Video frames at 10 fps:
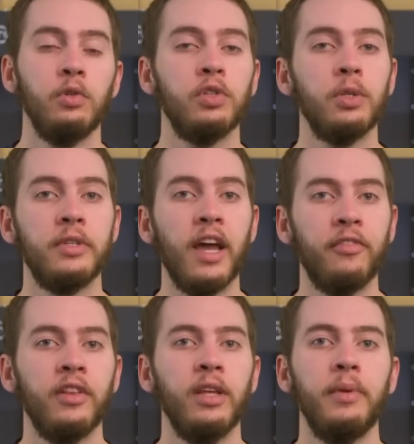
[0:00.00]
you should
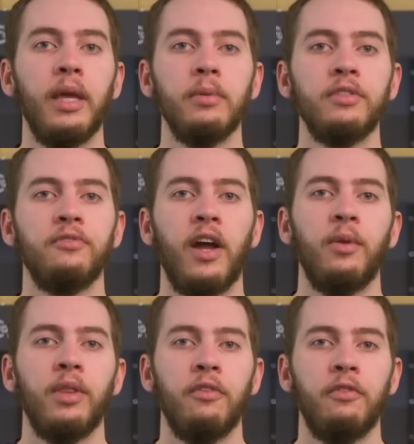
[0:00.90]
definitely be able to
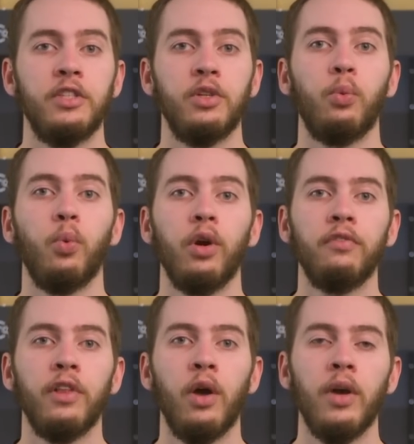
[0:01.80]
find one that fits your
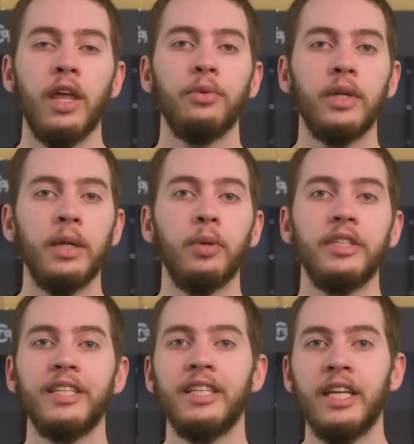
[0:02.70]
workflow and 3D
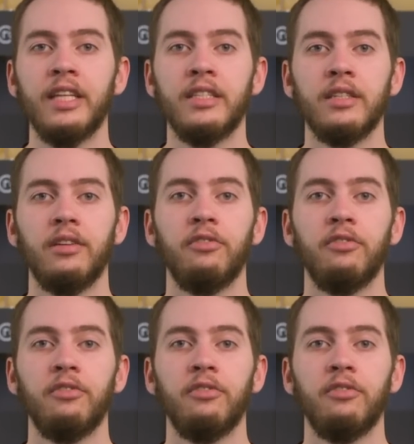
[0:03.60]
printing needs.